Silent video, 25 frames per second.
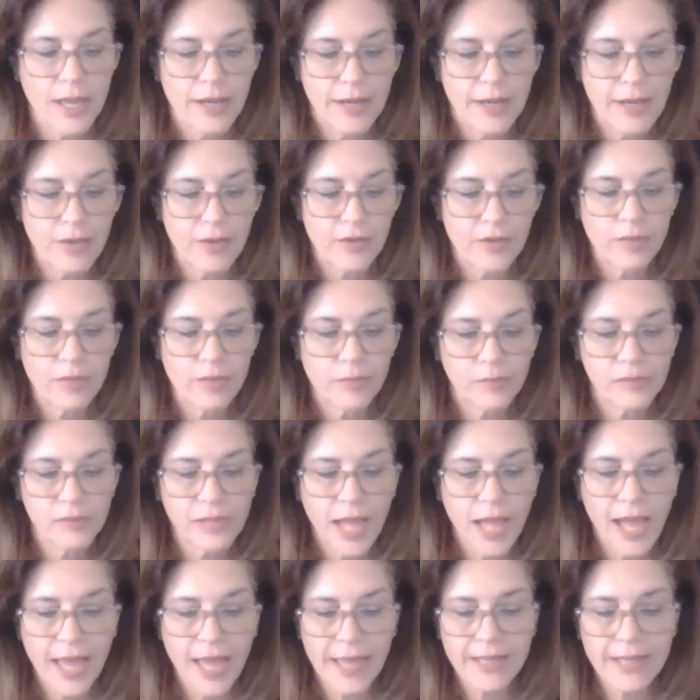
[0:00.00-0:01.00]
Now,
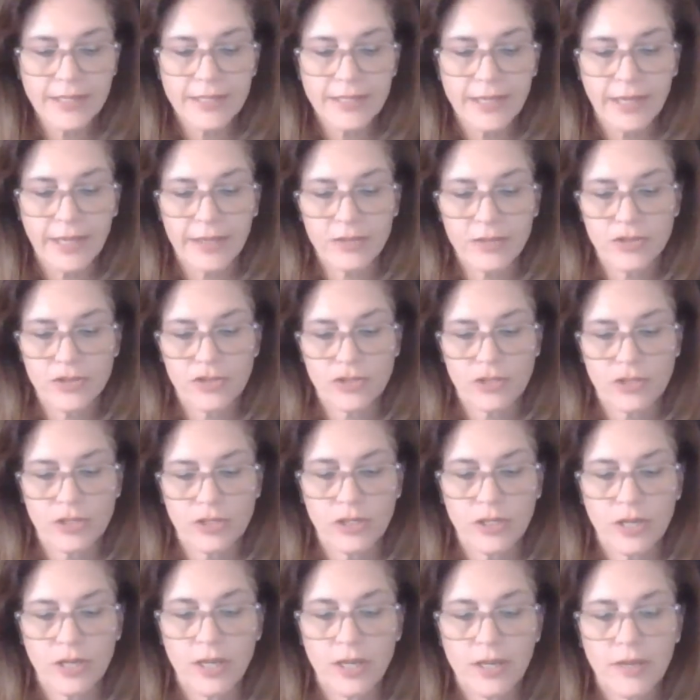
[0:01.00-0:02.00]
implied texture
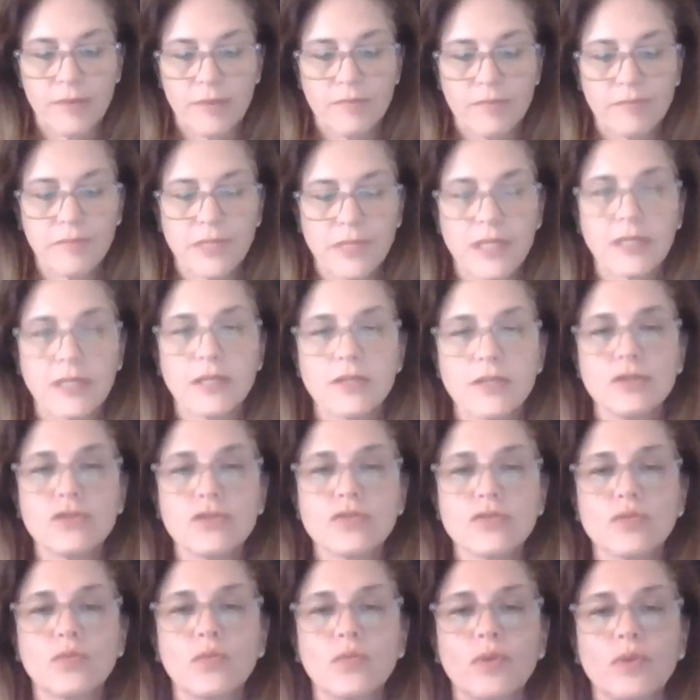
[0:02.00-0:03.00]

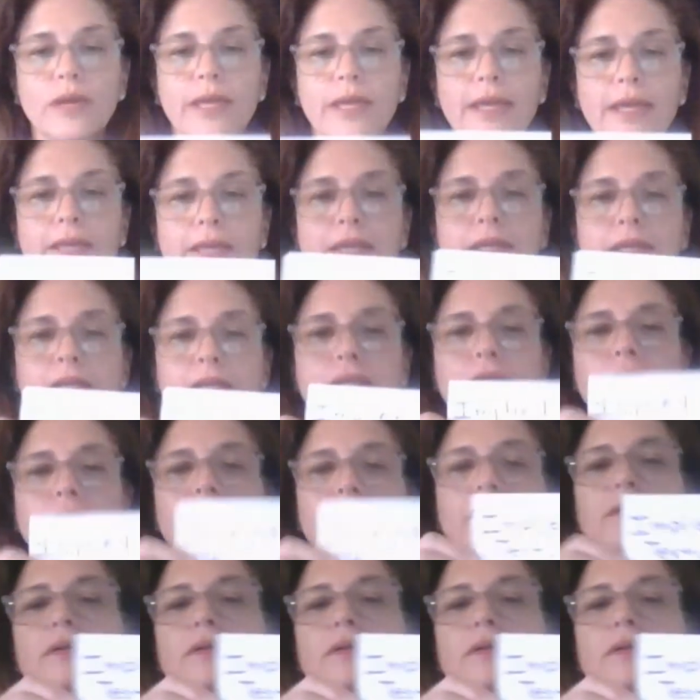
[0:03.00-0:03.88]
means when,